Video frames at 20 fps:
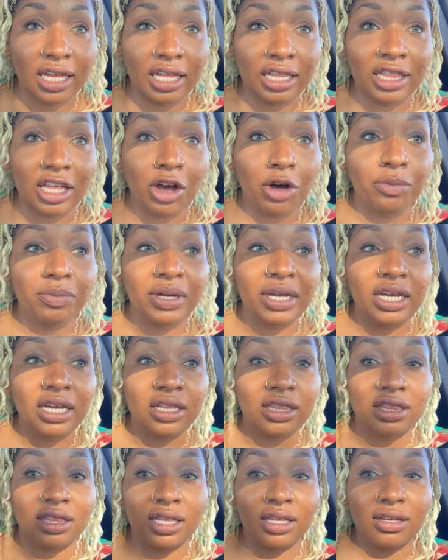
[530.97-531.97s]
they'll
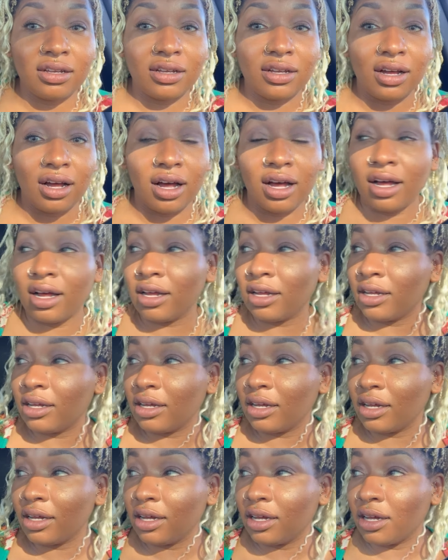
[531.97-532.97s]
be
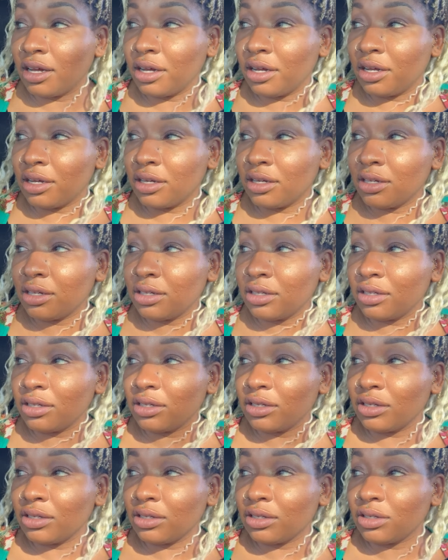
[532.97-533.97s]

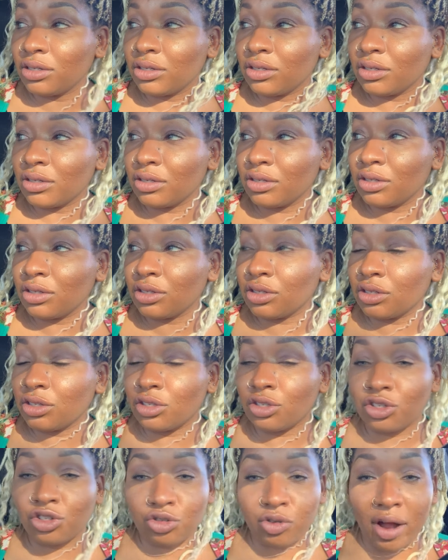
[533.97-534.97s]

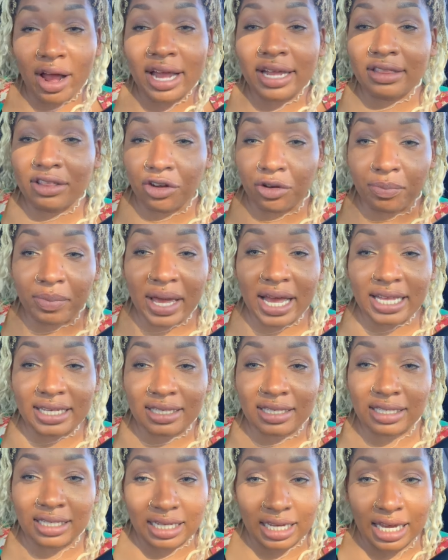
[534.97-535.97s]
trying their
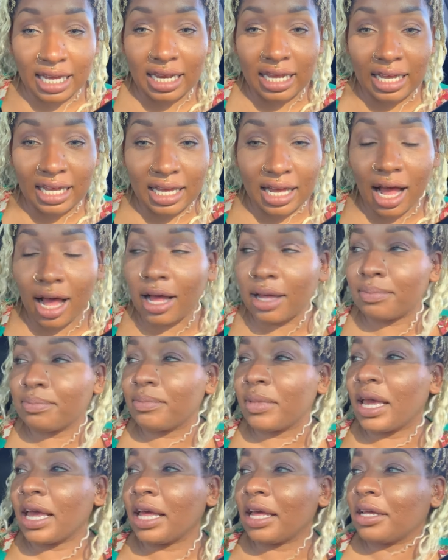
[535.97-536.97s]
best to get it.
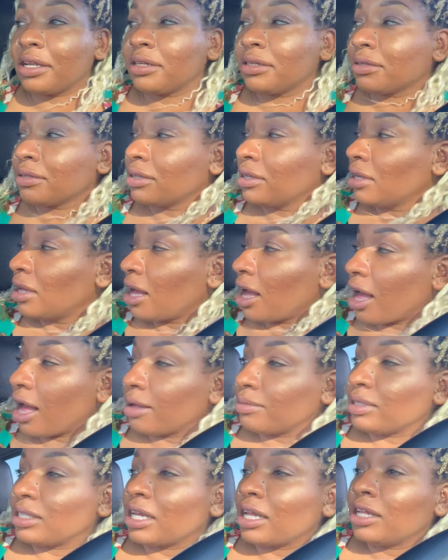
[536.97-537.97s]
Man,
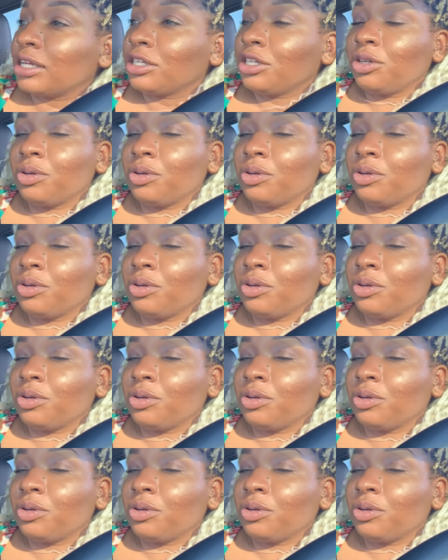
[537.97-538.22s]
I'm telling